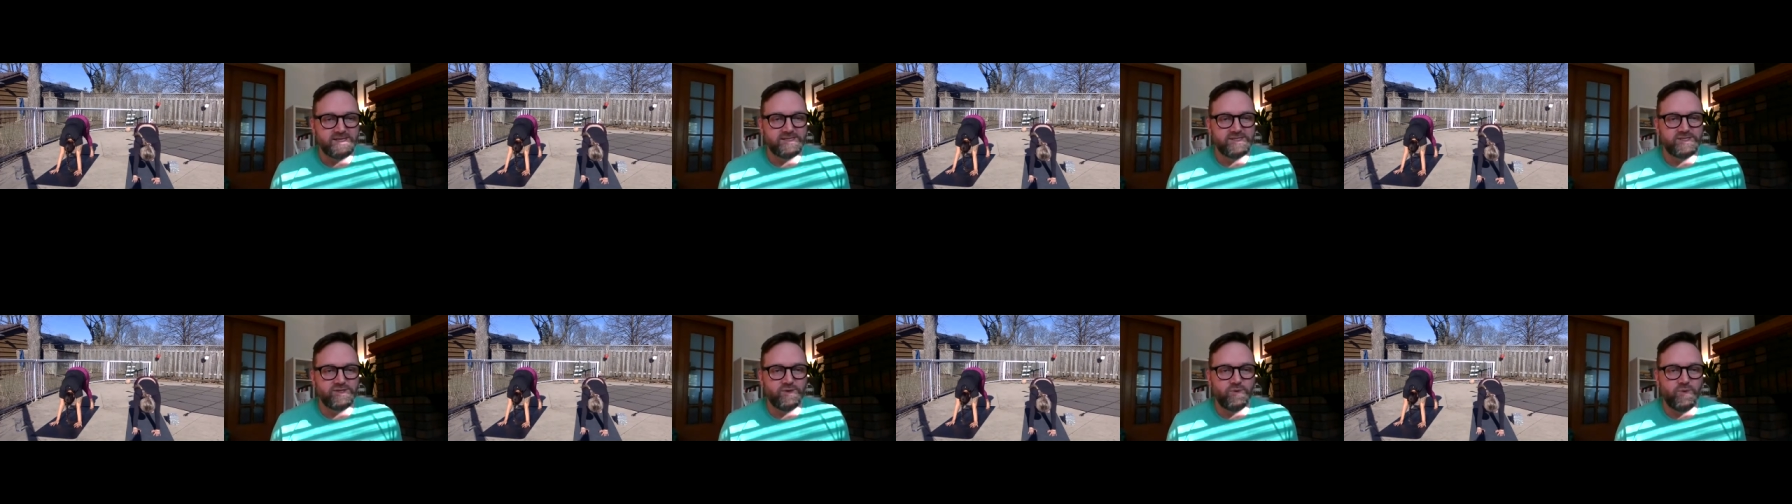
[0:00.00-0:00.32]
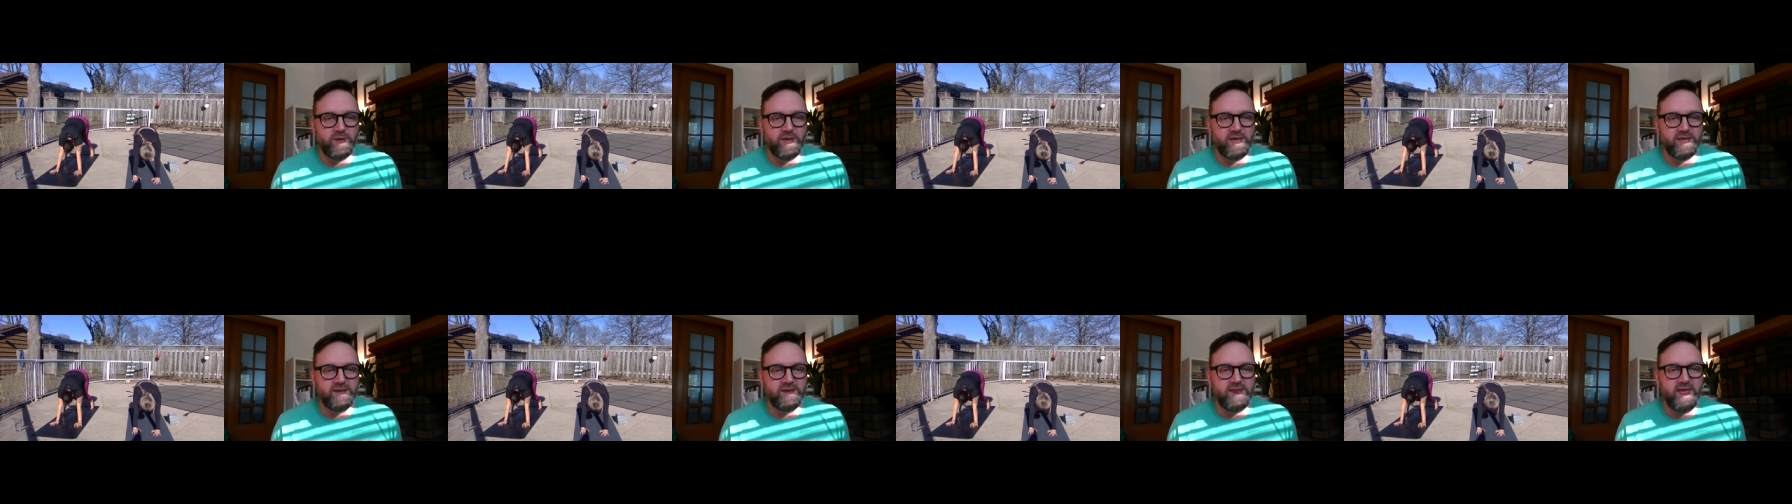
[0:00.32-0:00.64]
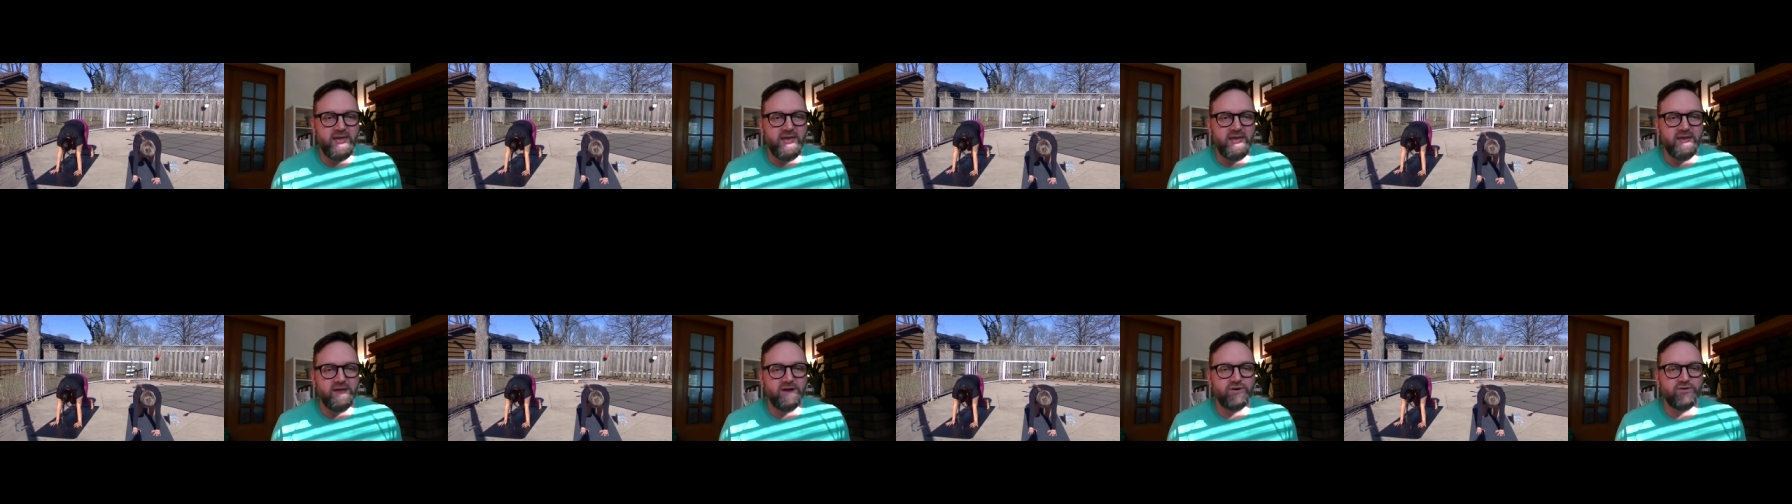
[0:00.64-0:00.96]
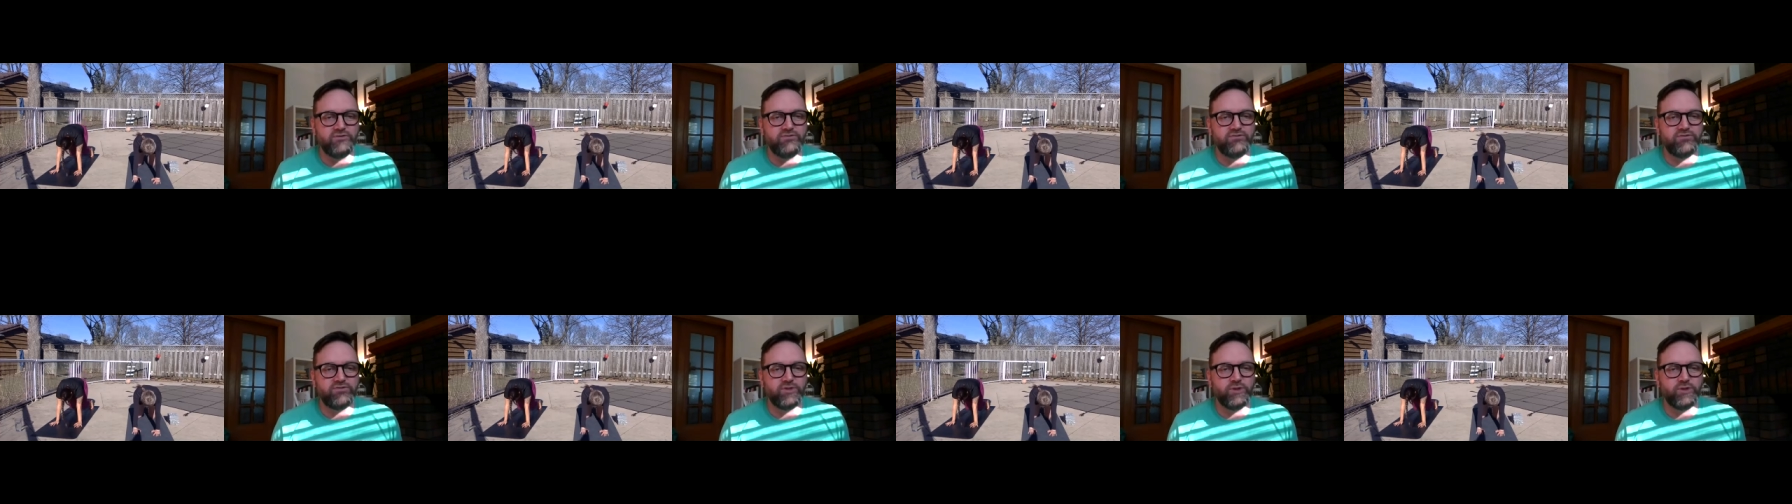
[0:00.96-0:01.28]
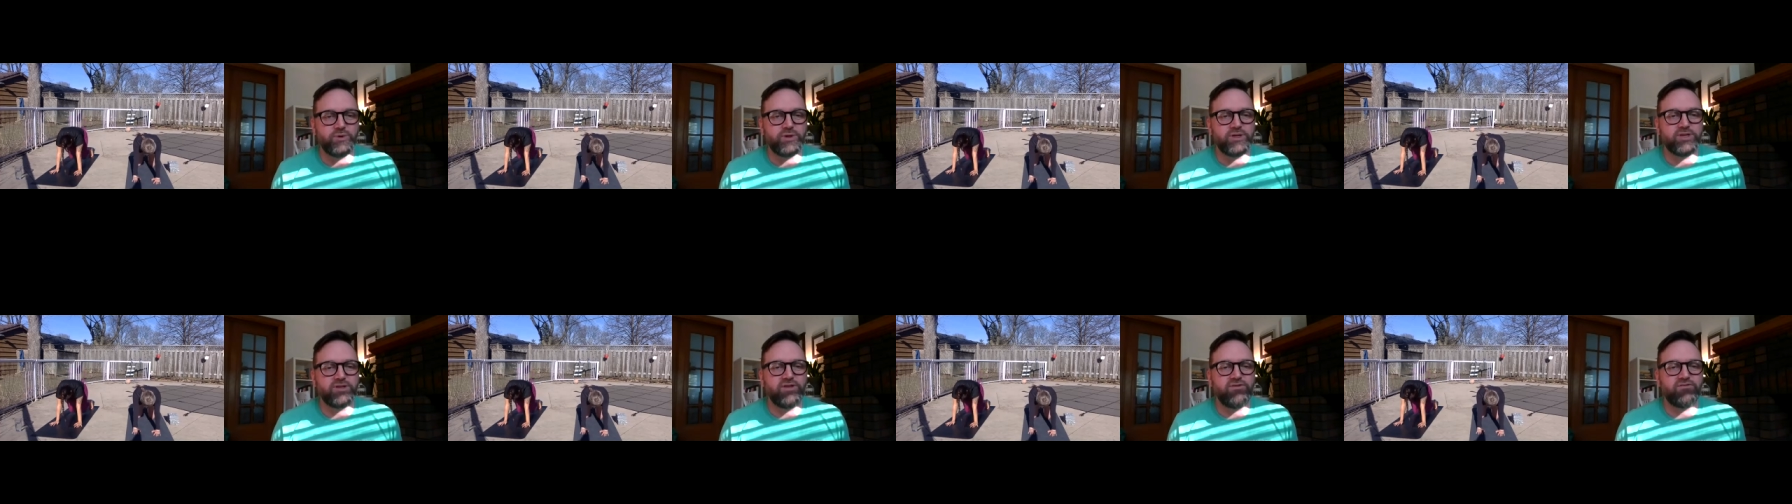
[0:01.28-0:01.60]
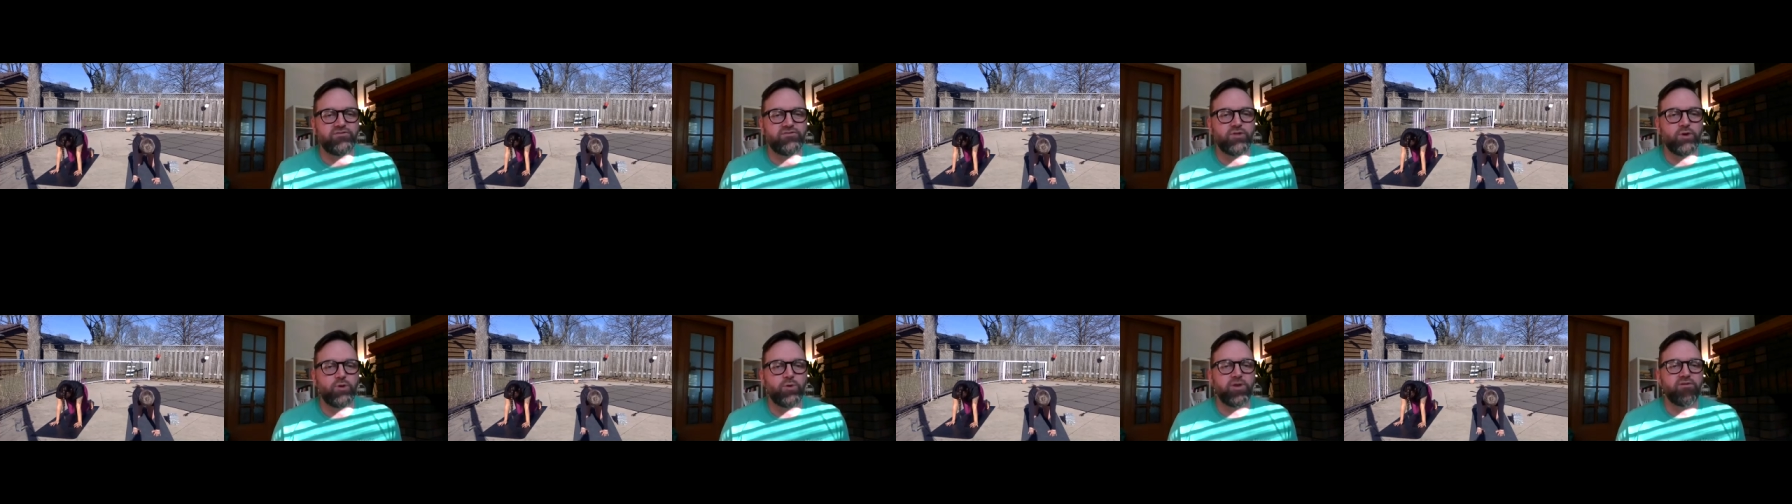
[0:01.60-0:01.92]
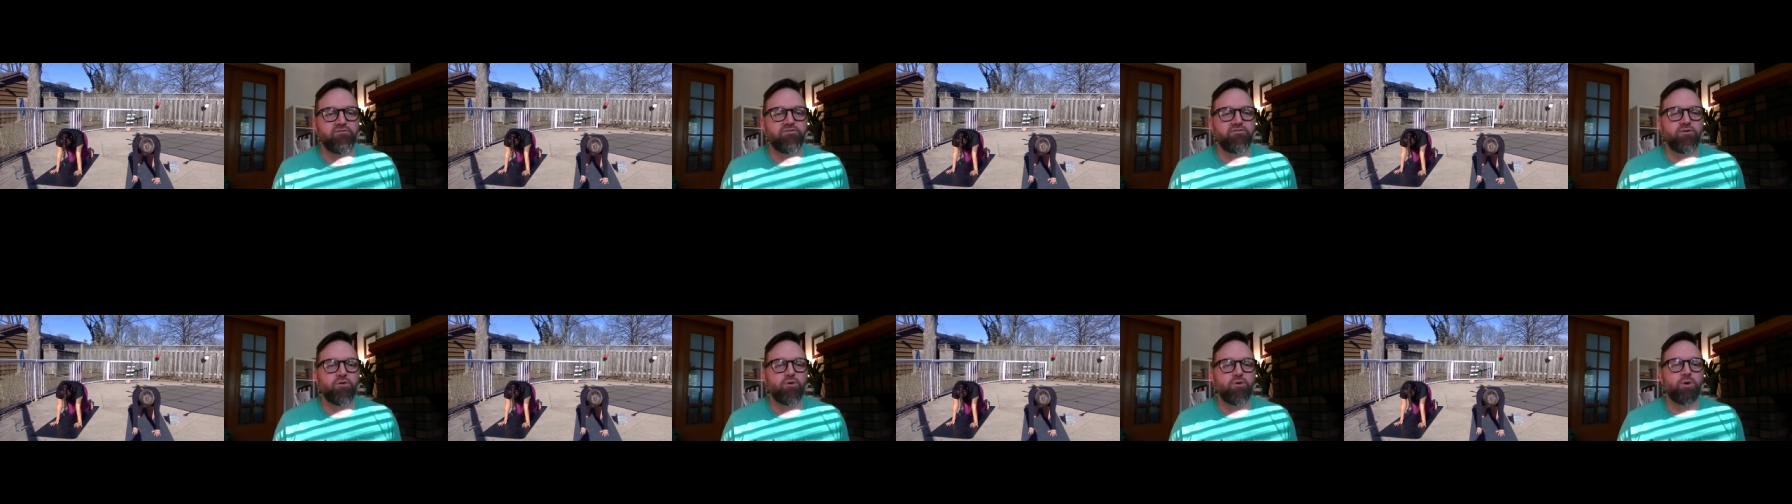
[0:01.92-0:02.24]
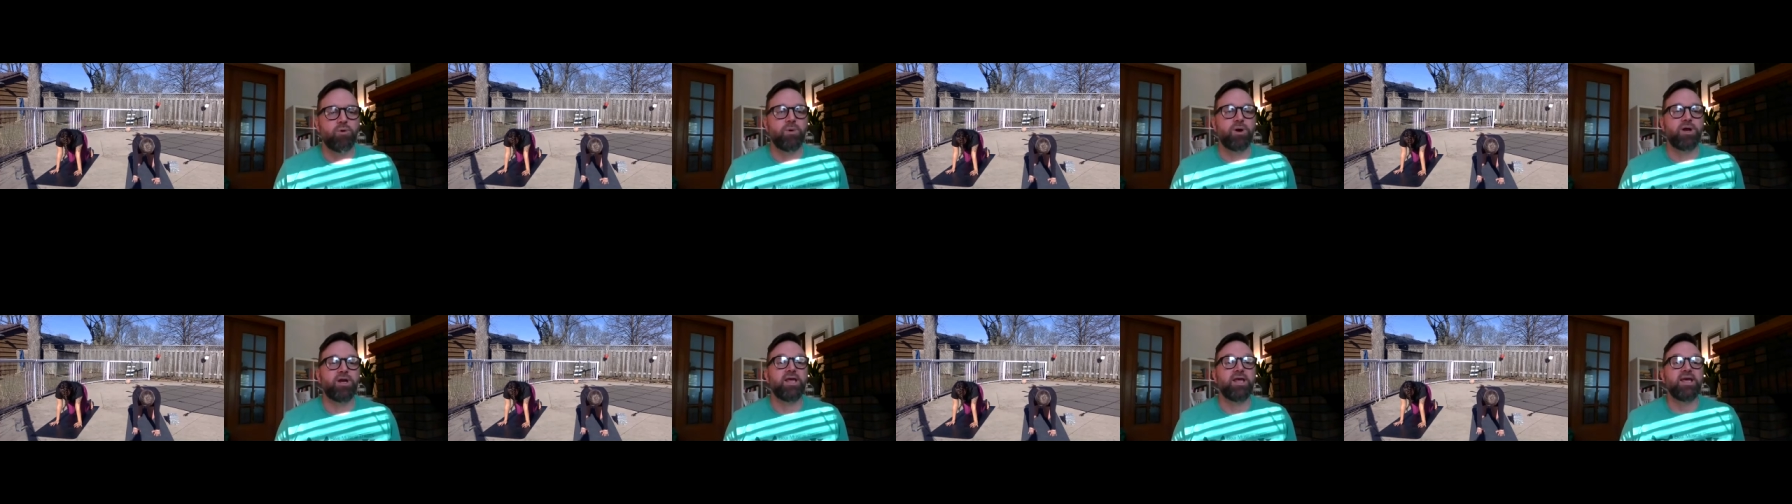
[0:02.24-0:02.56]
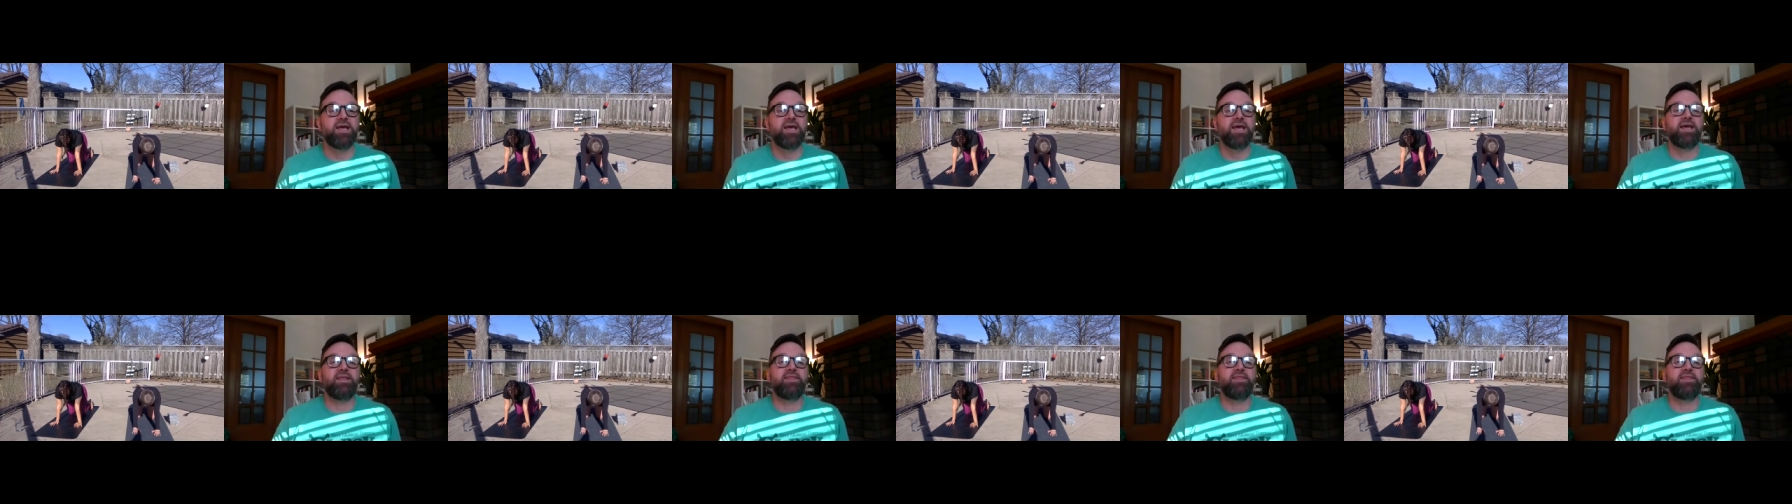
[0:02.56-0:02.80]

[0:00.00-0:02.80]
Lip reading: So inhale, fluidly flowing forward,